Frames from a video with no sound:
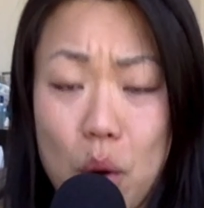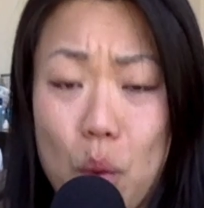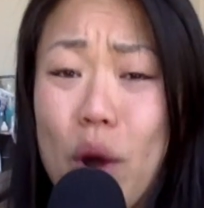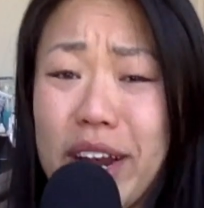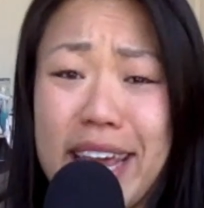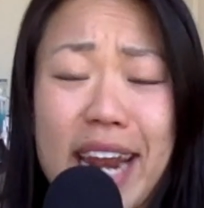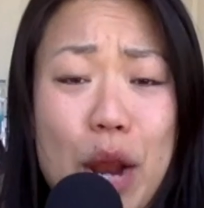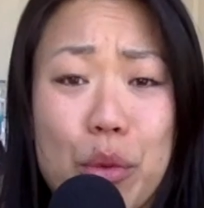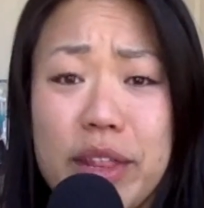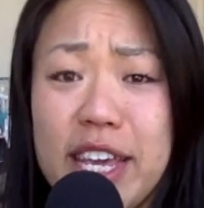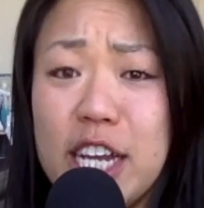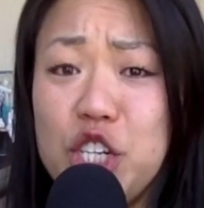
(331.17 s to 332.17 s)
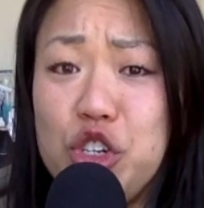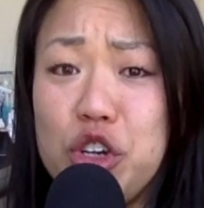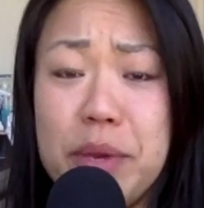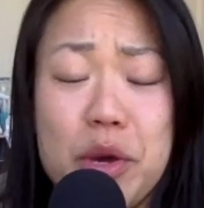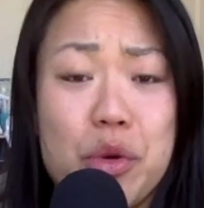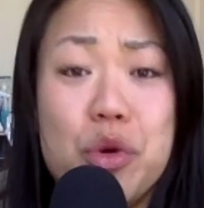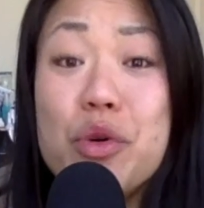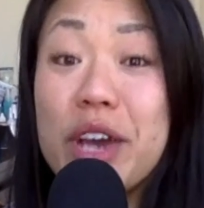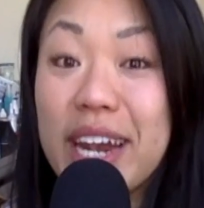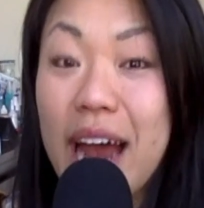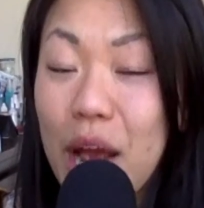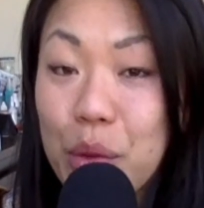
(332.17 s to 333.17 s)
What can I really contribute? Who
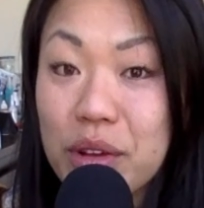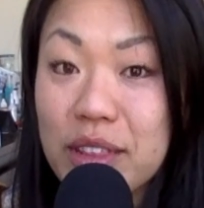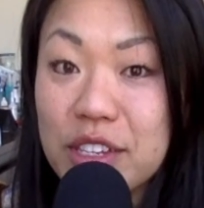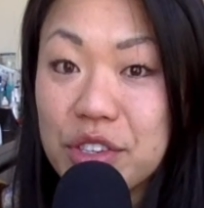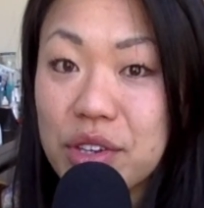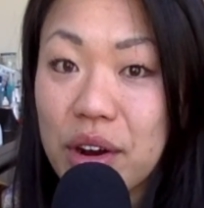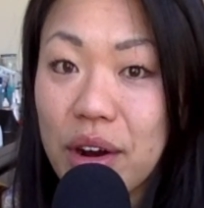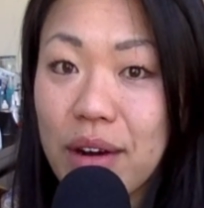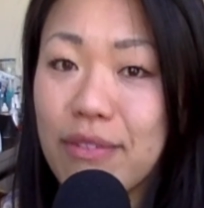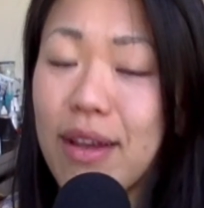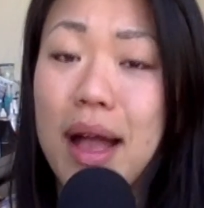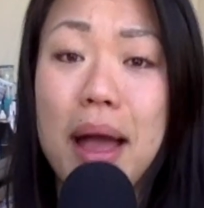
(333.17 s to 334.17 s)
can I really serve?